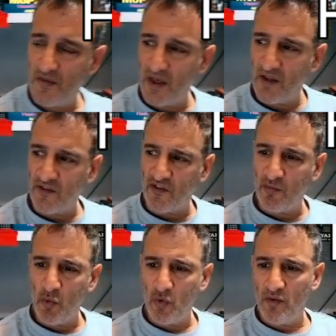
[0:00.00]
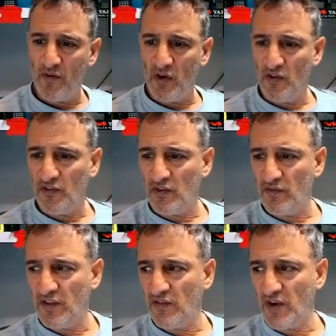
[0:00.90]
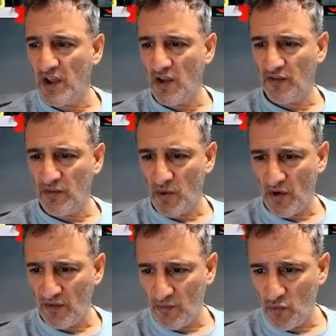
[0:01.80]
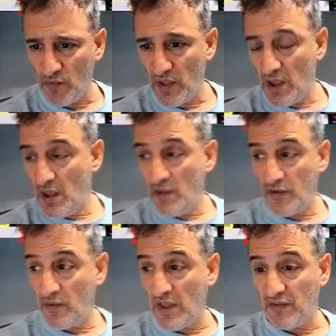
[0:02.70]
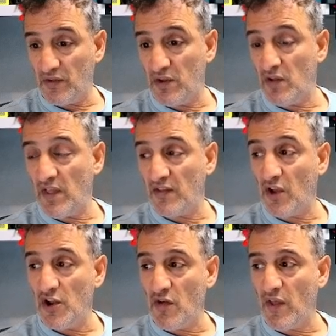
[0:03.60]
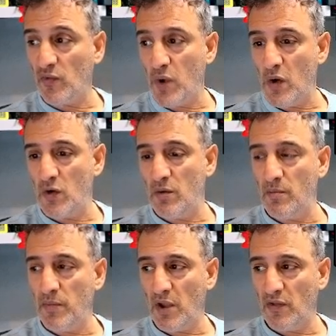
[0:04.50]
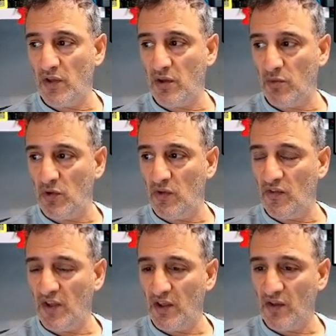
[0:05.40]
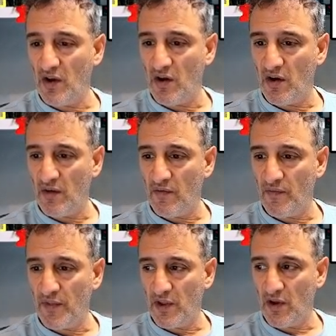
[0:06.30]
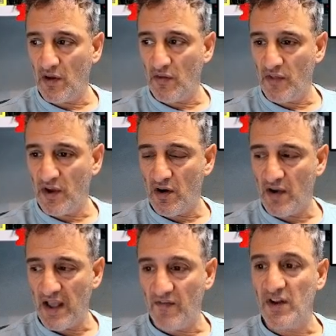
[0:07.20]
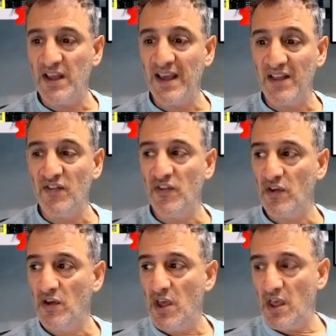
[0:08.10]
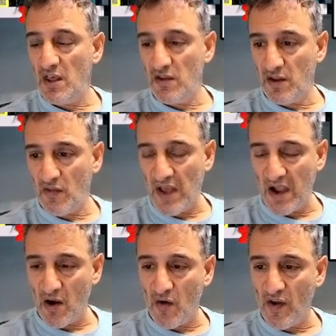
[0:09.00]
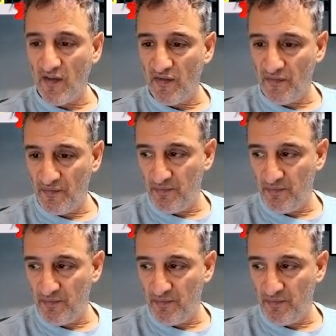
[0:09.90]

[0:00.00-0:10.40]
I think it's a smaller version of this, very customizable. So that's you know that's I know that's welcomed by the community that are you know are, that are heavily into you know the HackRF